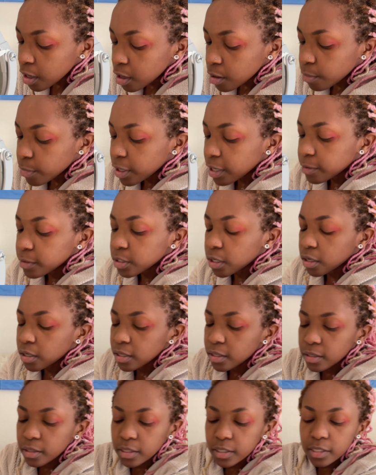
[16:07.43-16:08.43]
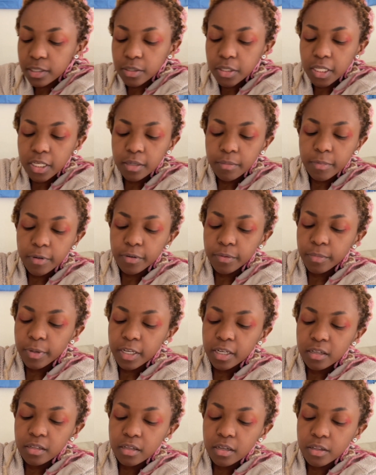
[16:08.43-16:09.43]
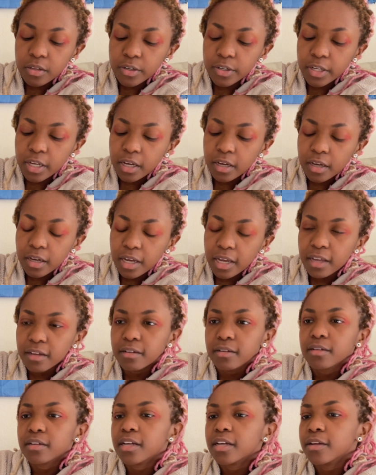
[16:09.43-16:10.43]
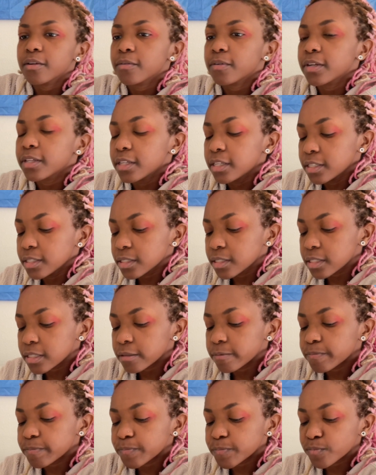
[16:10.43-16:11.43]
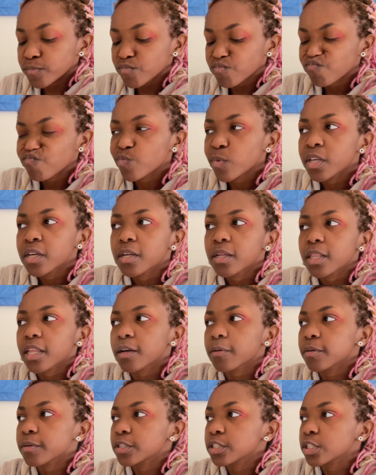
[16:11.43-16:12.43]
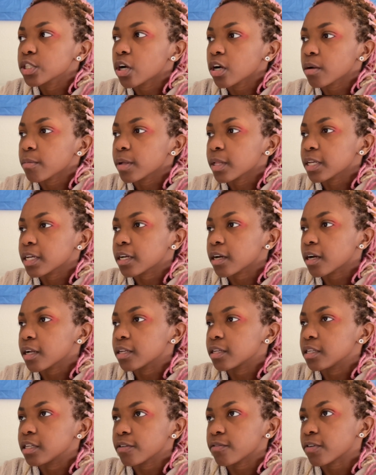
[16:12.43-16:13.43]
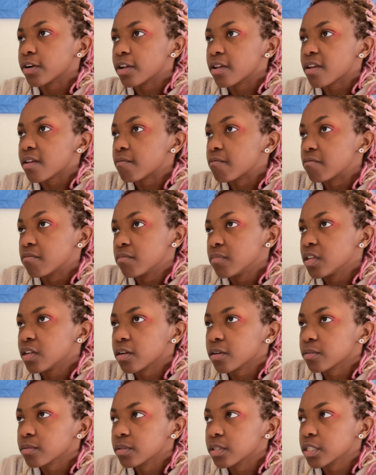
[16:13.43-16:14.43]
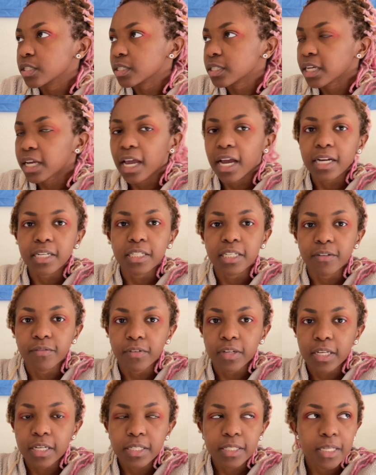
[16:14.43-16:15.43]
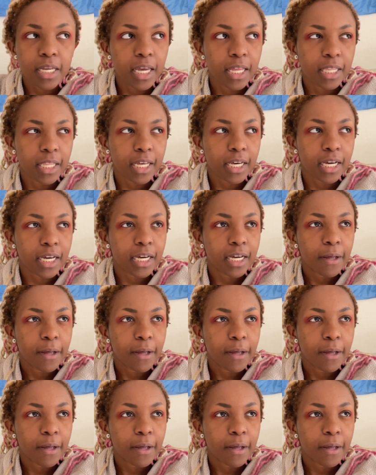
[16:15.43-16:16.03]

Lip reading: But I was talking to like my roommate the other day, and it really is like, we were just talking about like different, you know, just like activities, and like